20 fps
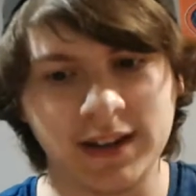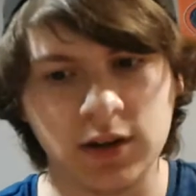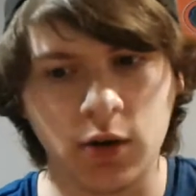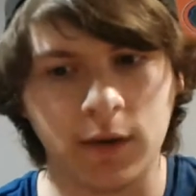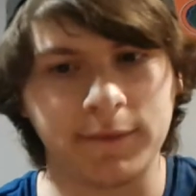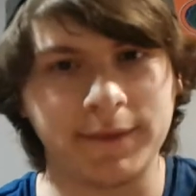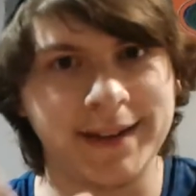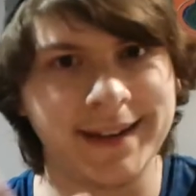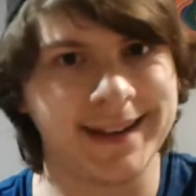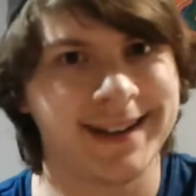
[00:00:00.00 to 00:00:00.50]
You
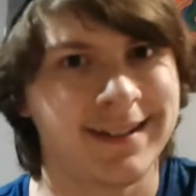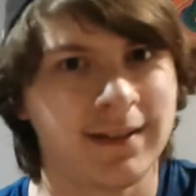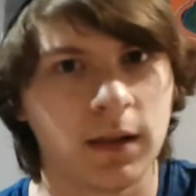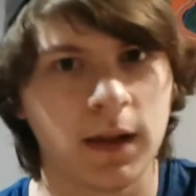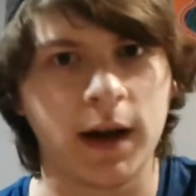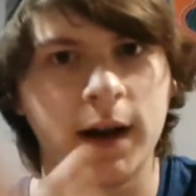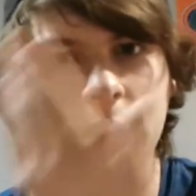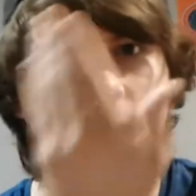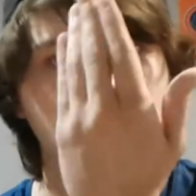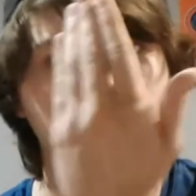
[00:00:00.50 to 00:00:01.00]
have
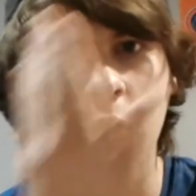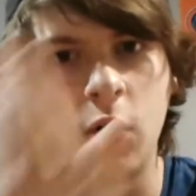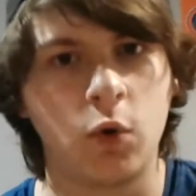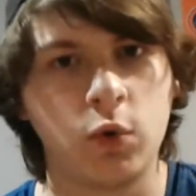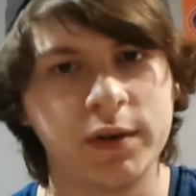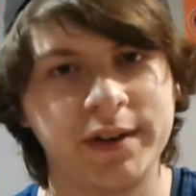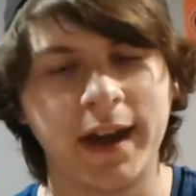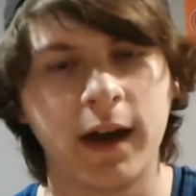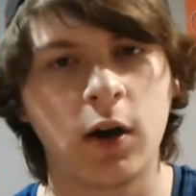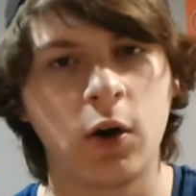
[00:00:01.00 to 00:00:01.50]
Eli,
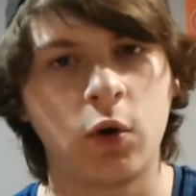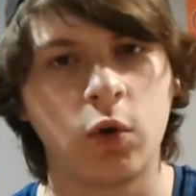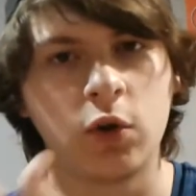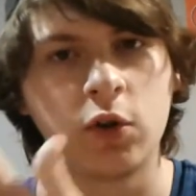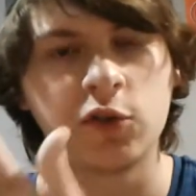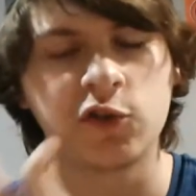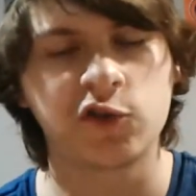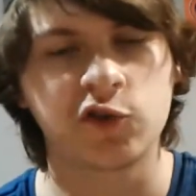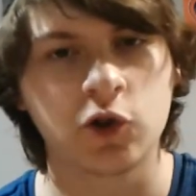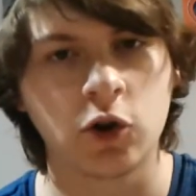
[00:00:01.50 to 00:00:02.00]

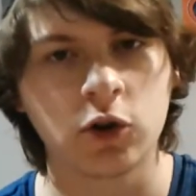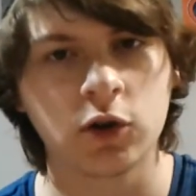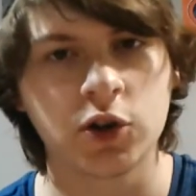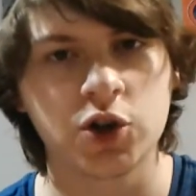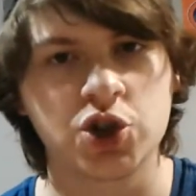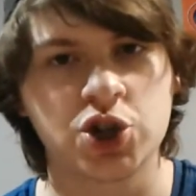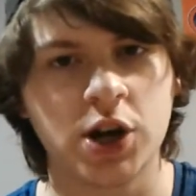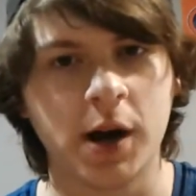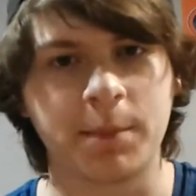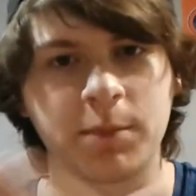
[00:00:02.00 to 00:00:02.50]
Odell, Sterling
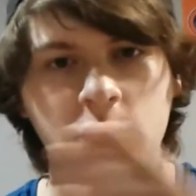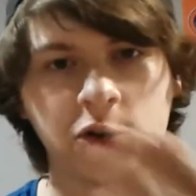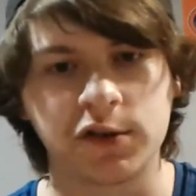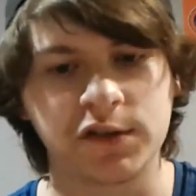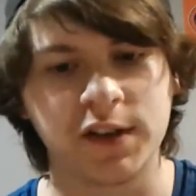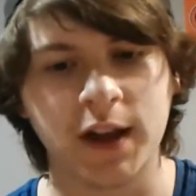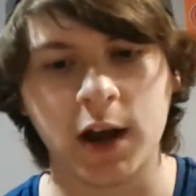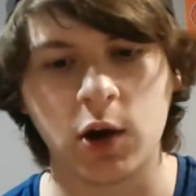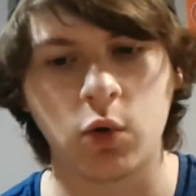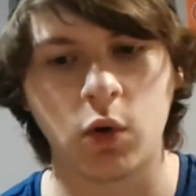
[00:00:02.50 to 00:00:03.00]
Shepard,
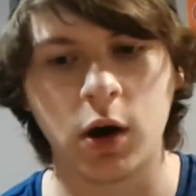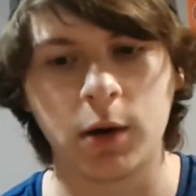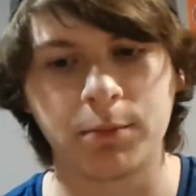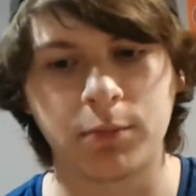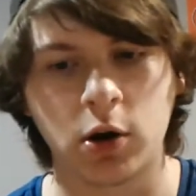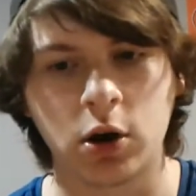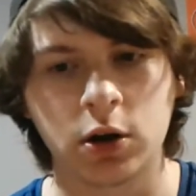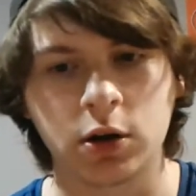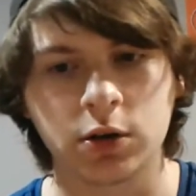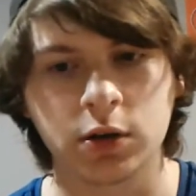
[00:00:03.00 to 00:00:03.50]
Saquon
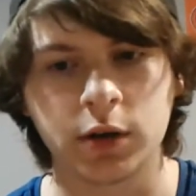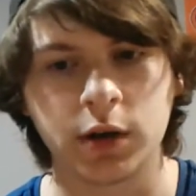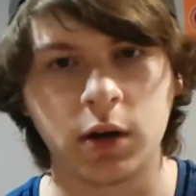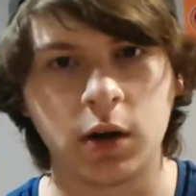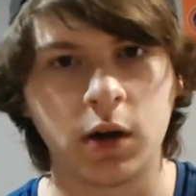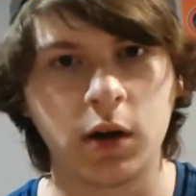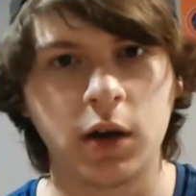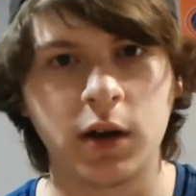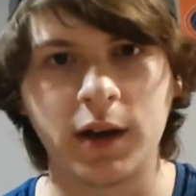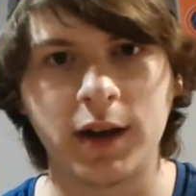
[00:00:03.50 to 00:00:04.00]
Barkley,
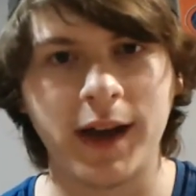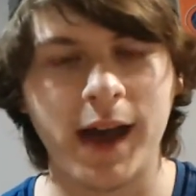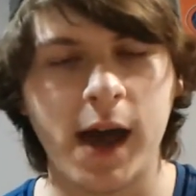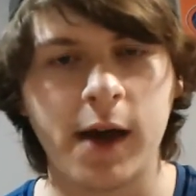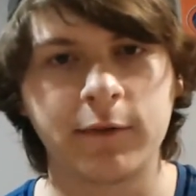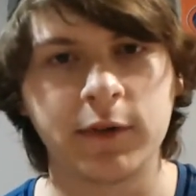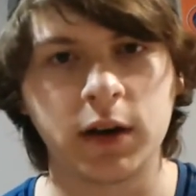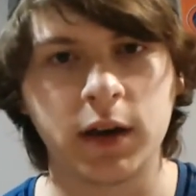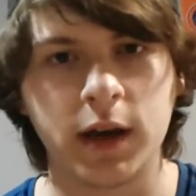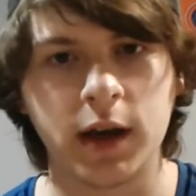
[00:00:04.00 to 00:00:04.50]

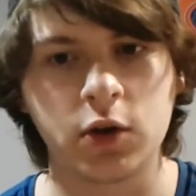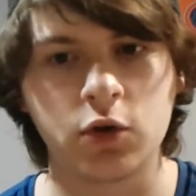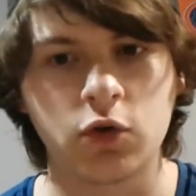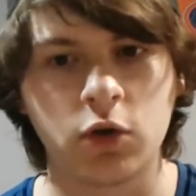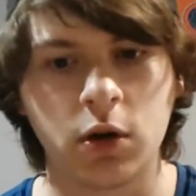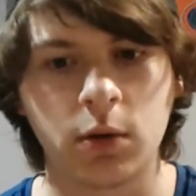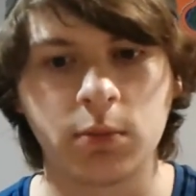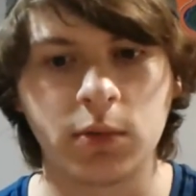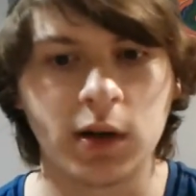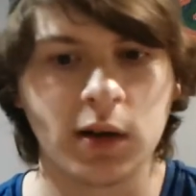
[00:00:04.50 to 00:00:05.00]
Evan
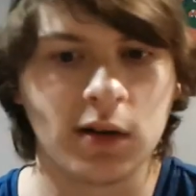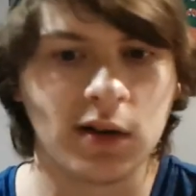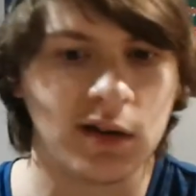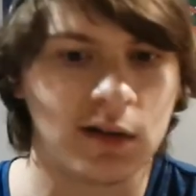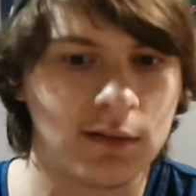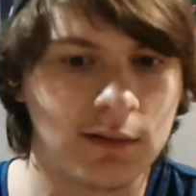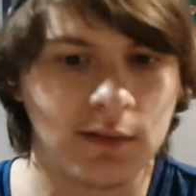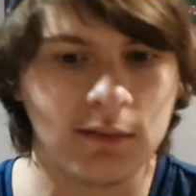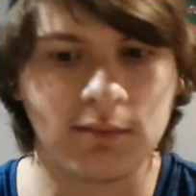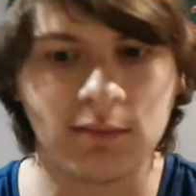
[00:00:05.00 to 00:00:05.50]
Ingram,
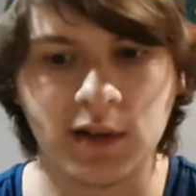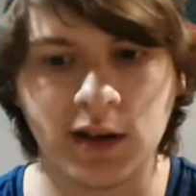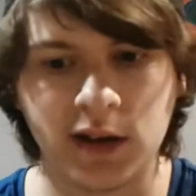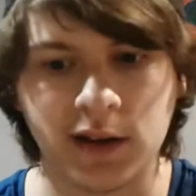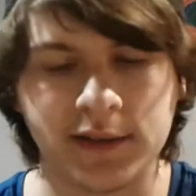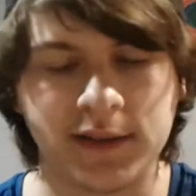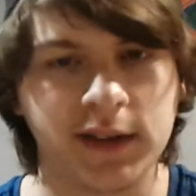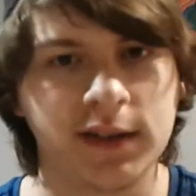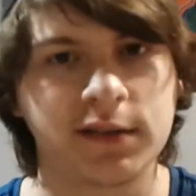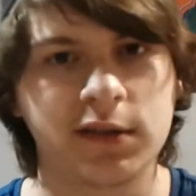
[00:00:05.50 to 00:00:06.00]
and a
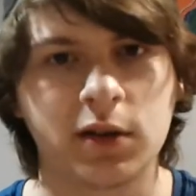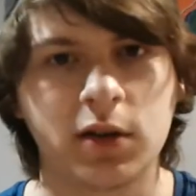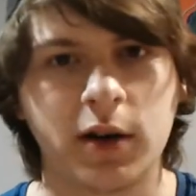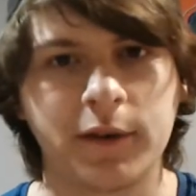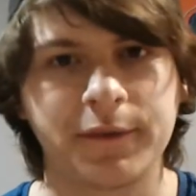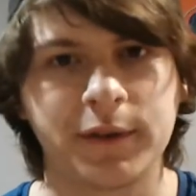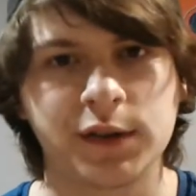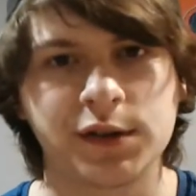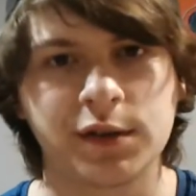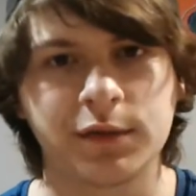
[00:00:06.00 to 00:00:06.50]
decent
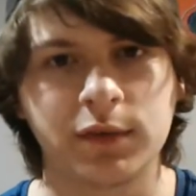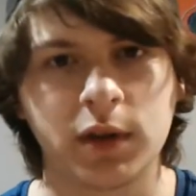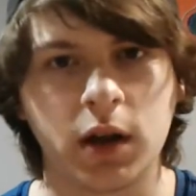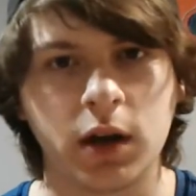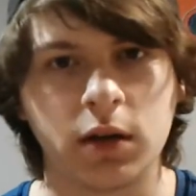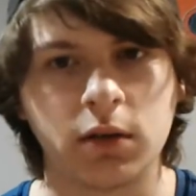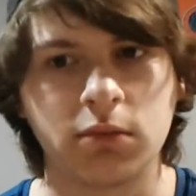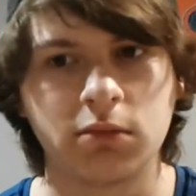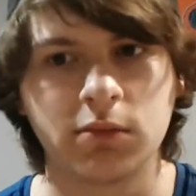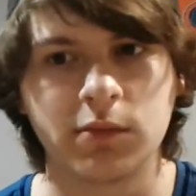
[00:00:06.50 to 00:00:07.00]
offensive
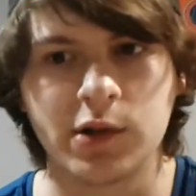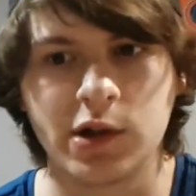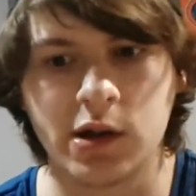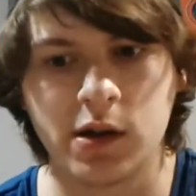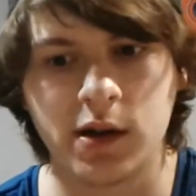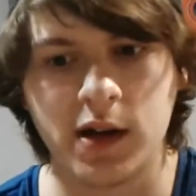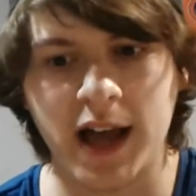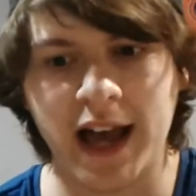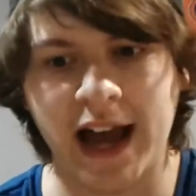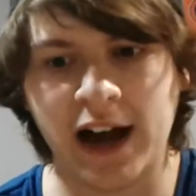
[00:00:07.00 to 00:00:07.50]
line.
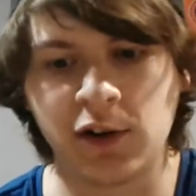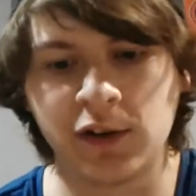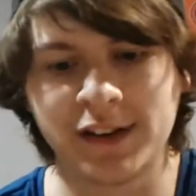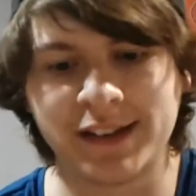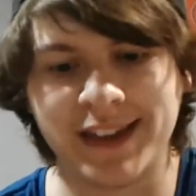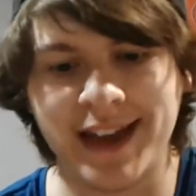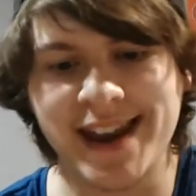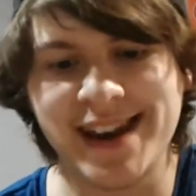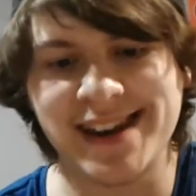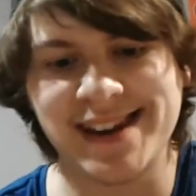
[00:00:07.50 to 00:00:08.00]
How is
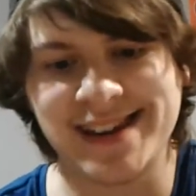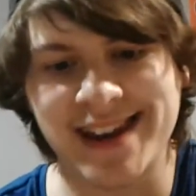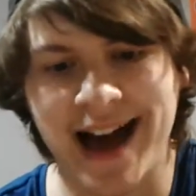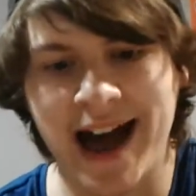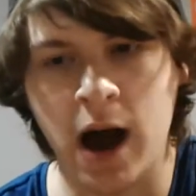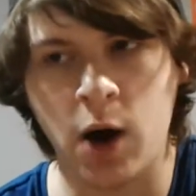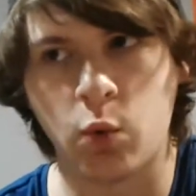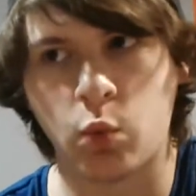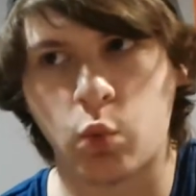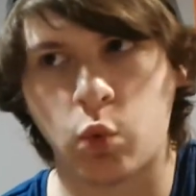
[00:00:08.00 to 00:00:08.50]
that
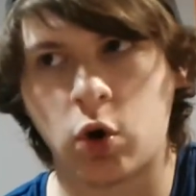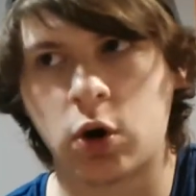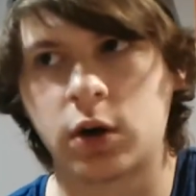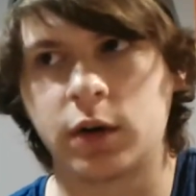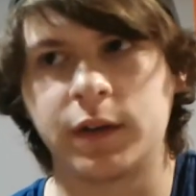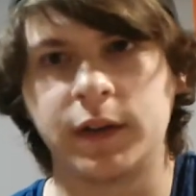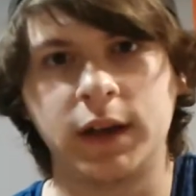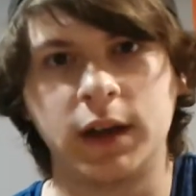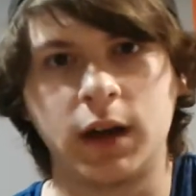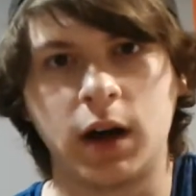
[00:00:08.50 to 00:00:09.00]
not
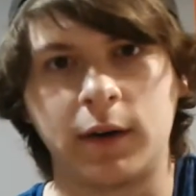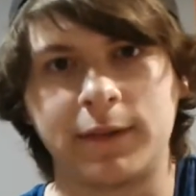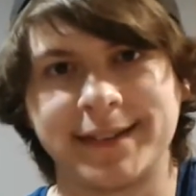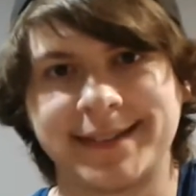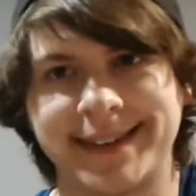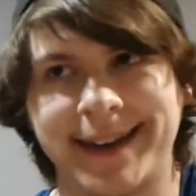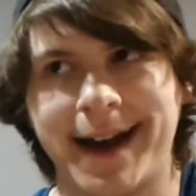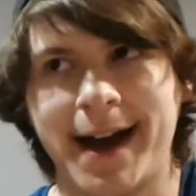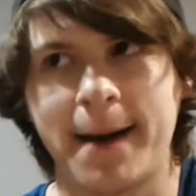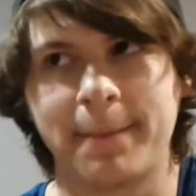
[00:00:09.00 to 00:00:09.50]
worthy of a
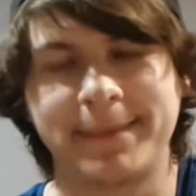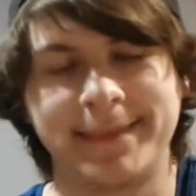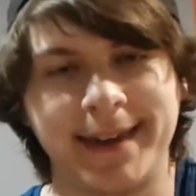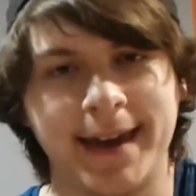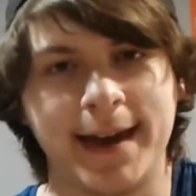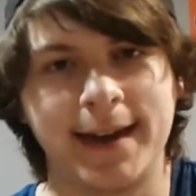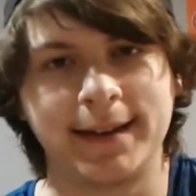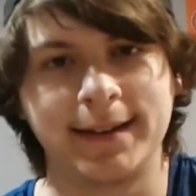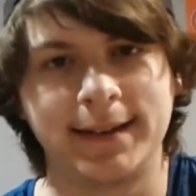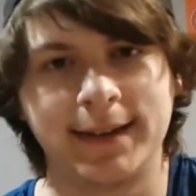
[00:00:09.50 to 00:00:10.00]
top
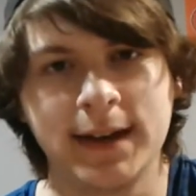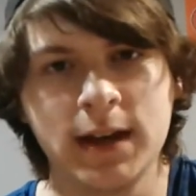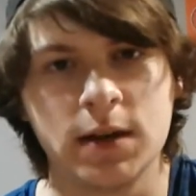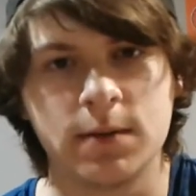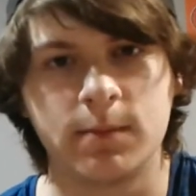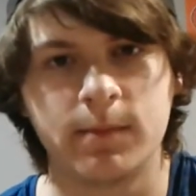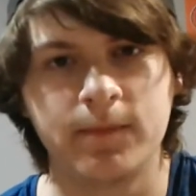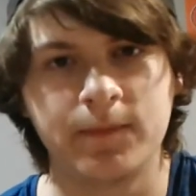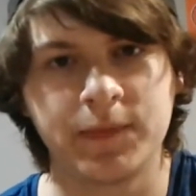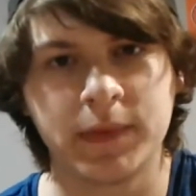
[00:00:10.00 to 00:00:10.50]
10 team?